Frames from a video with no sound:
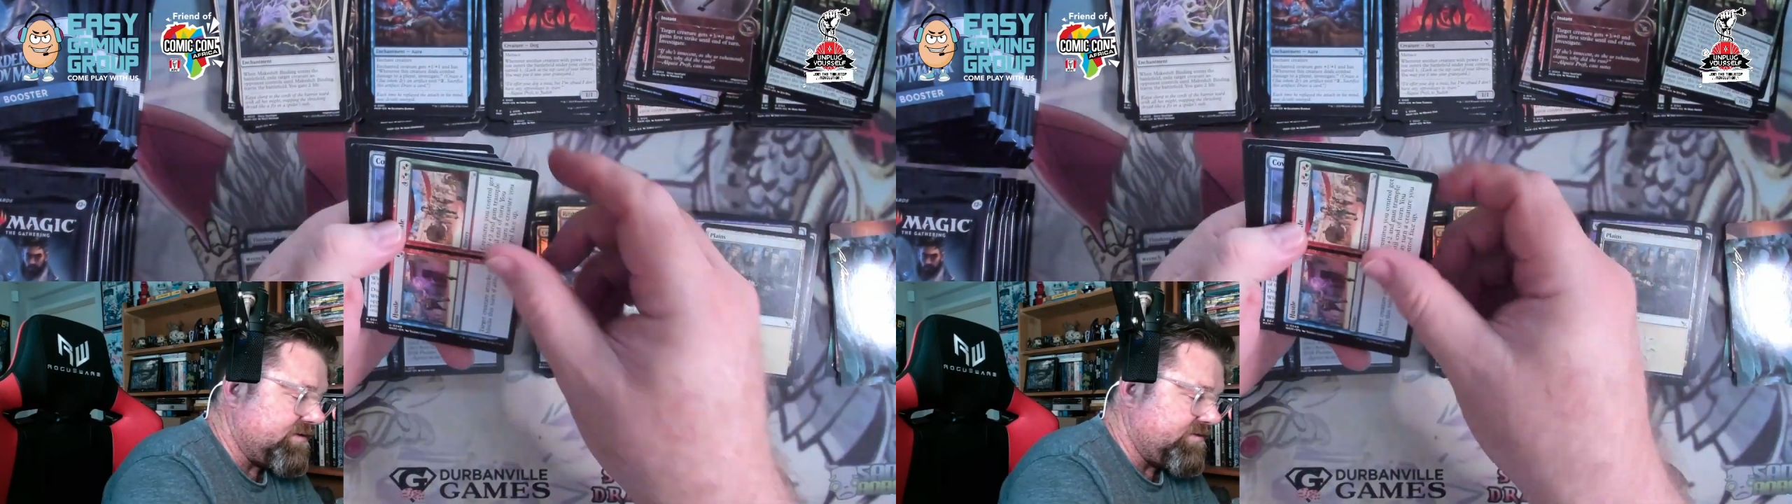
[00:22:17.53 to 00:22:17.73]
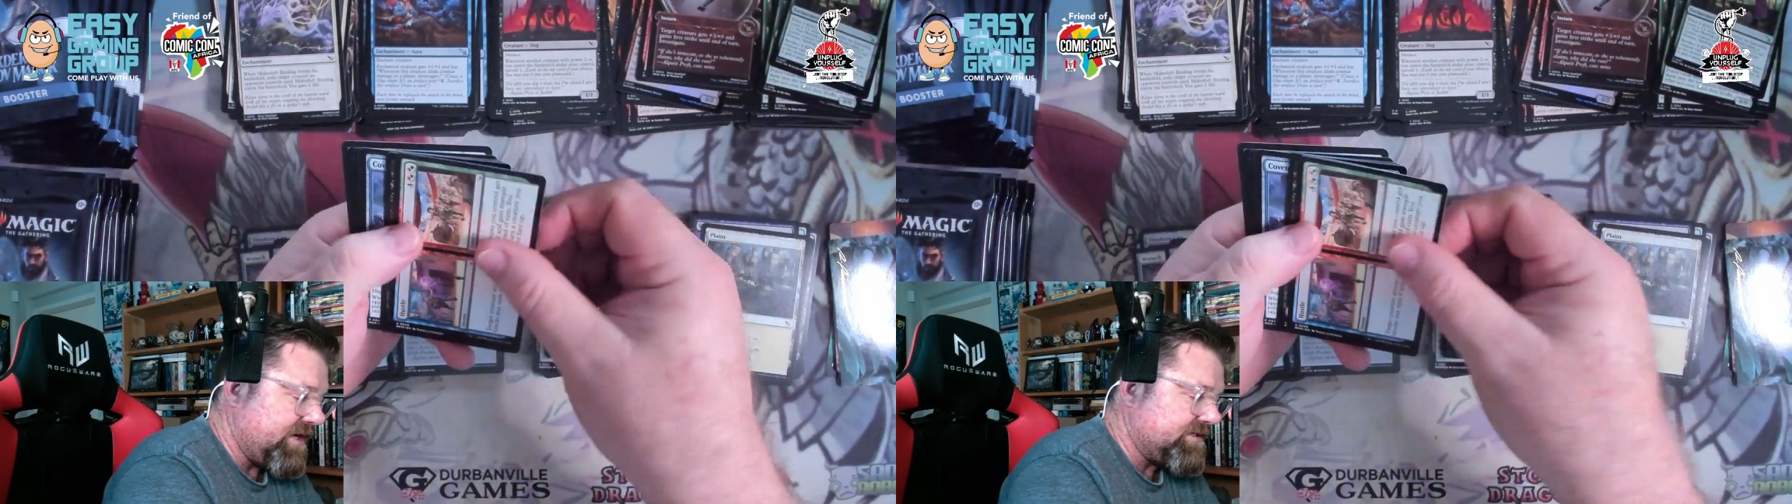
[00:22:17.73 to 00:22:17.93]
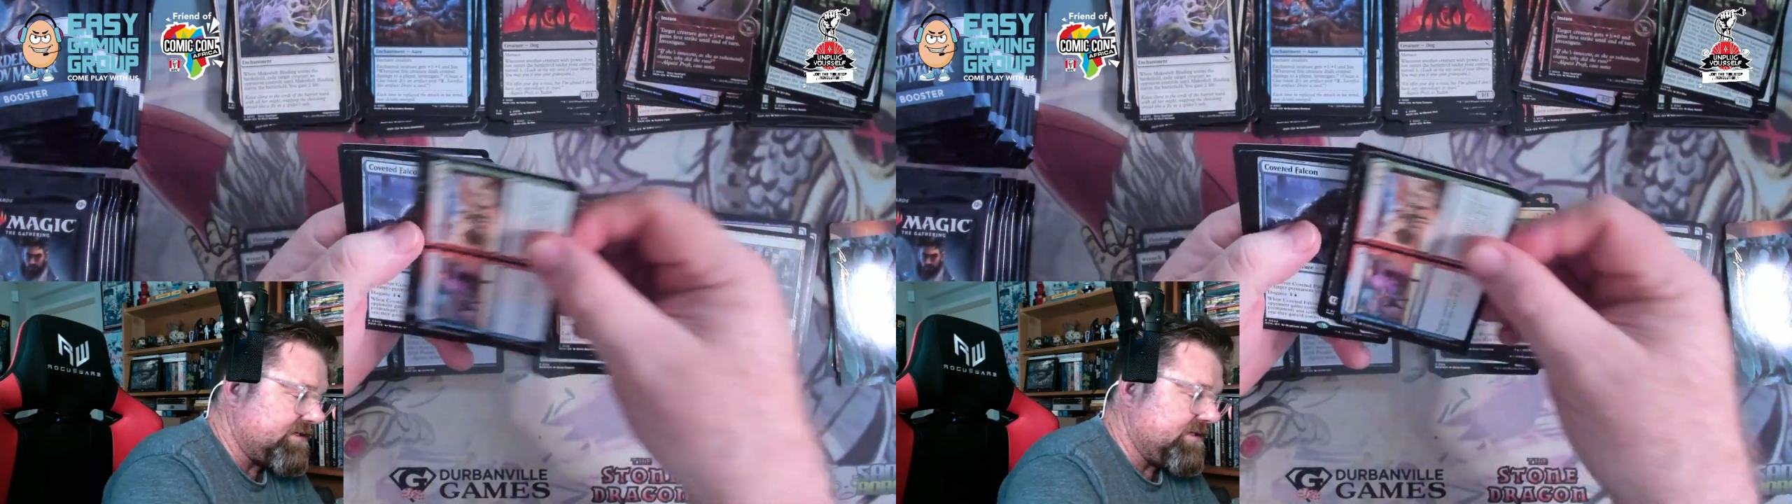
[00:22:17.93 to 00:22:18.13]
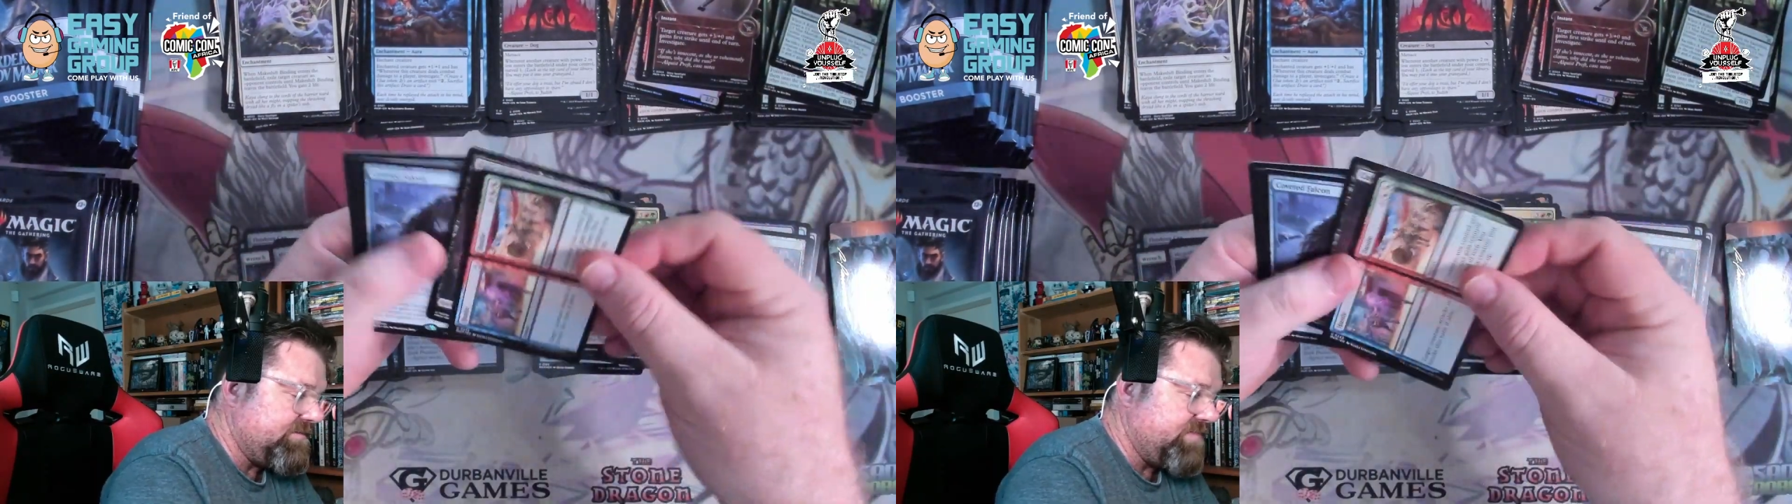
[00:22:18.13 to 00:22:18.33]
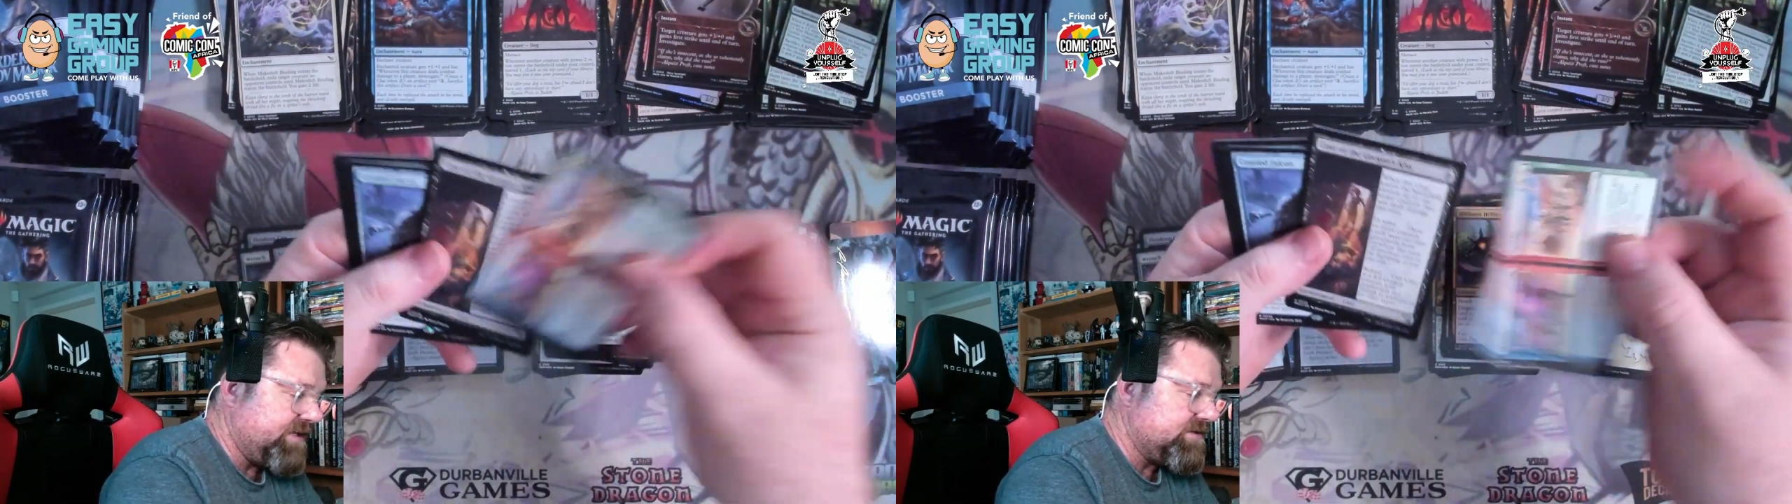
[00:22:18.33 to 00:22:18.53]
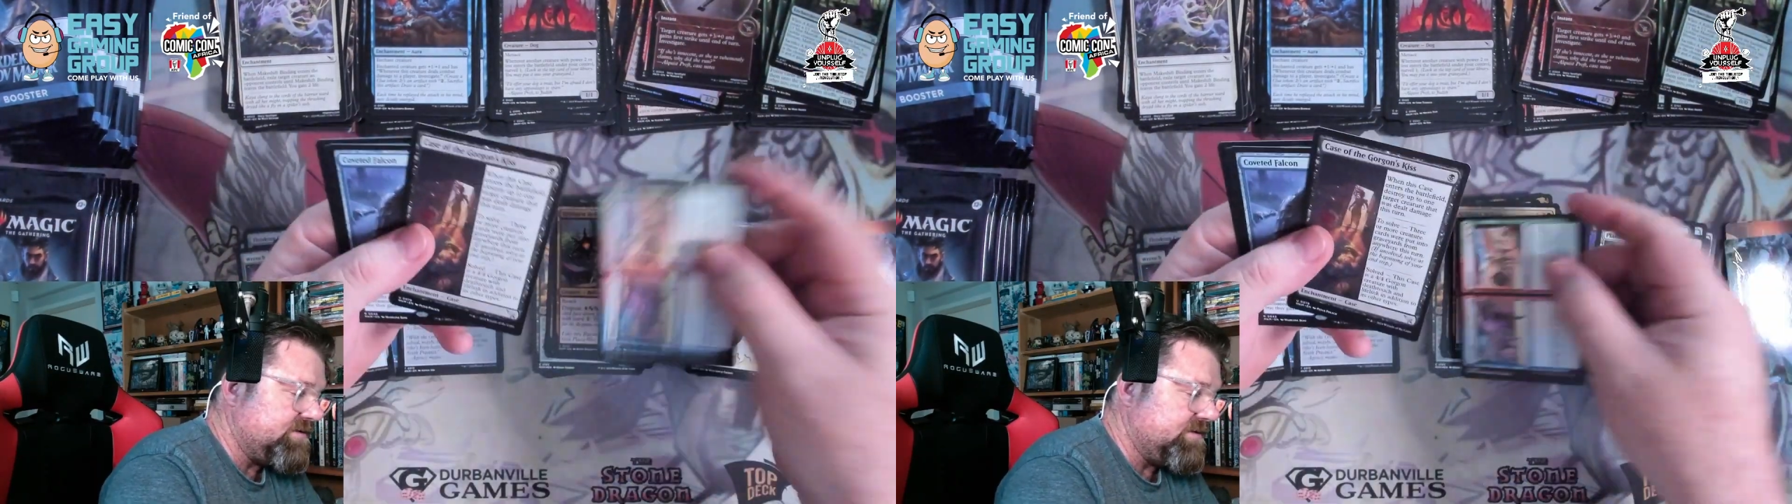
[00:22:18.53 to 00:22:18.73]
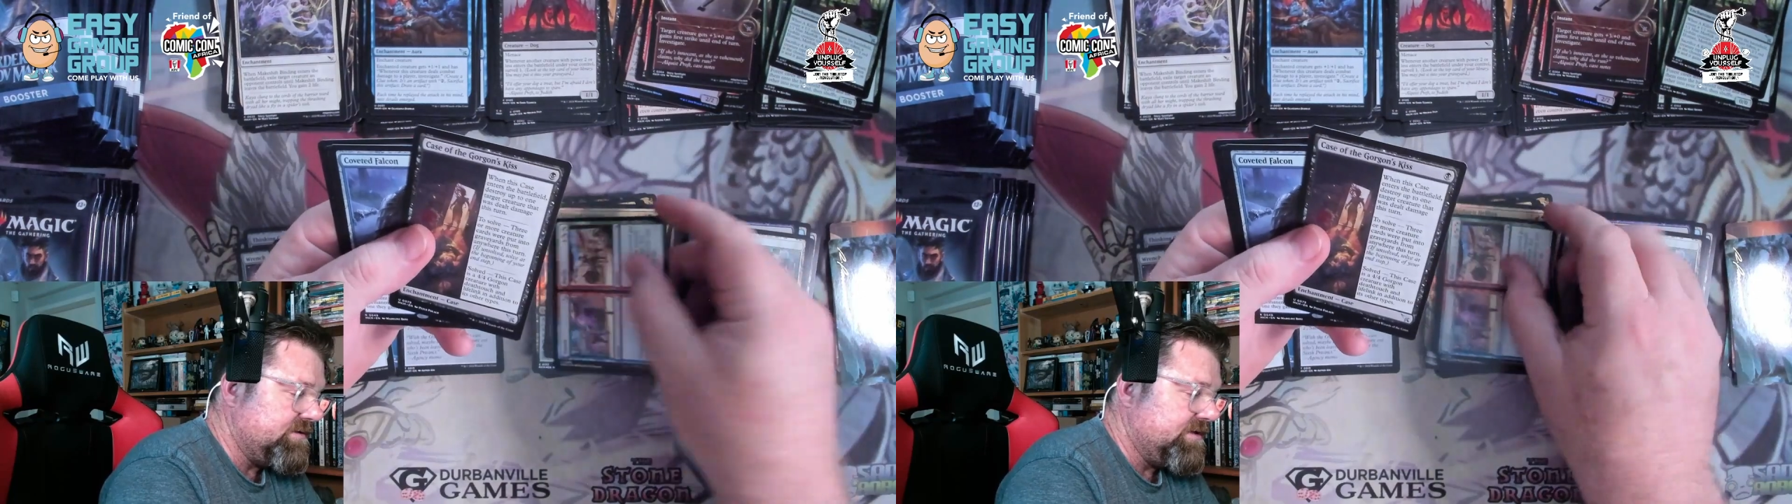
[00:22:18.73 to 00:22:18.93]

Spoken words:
Hustle and Bustle,